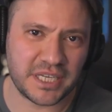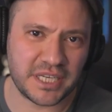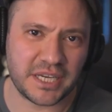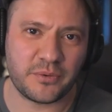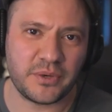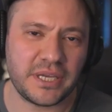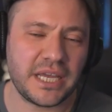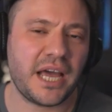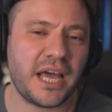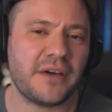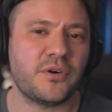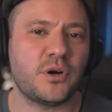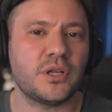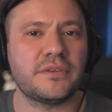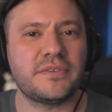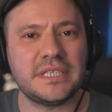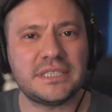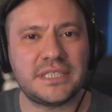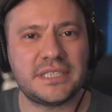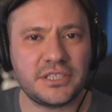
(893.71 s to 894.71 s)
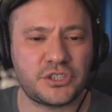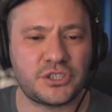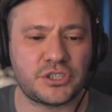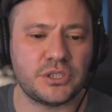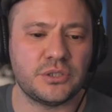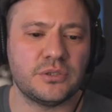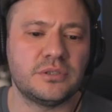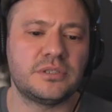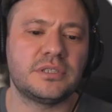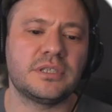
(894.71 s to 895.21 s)
Like we have all of these
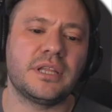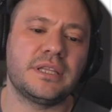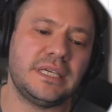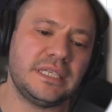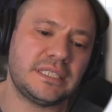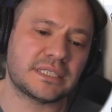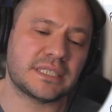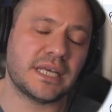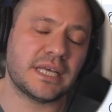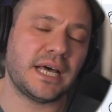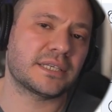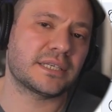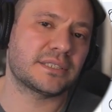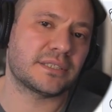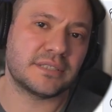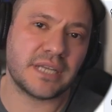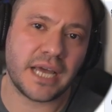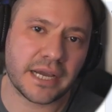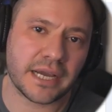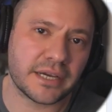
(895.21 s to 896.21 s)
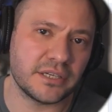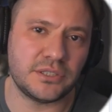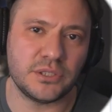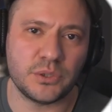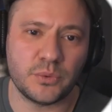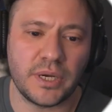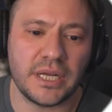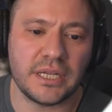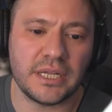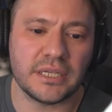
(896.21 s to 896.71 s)
issues. These stocks are not going to
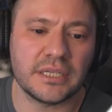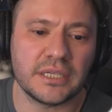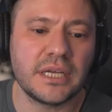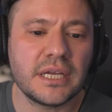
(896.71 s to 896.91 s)
do well.